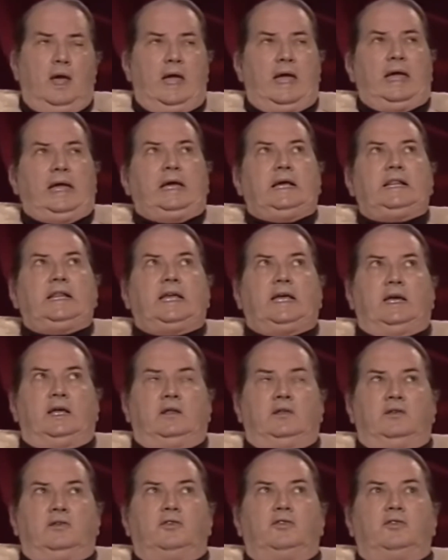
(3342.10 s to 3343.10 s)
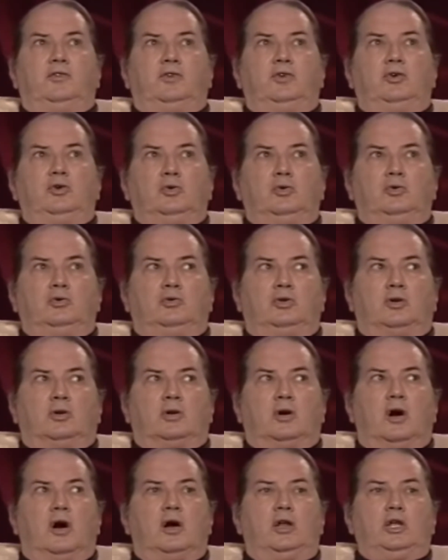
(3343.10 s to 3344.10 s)
aliens who took
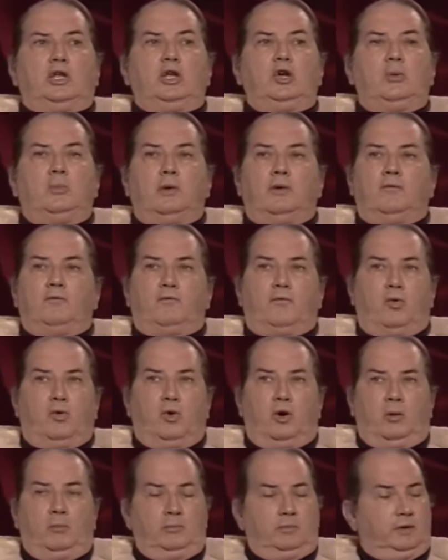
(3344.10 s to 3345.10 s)
on human form,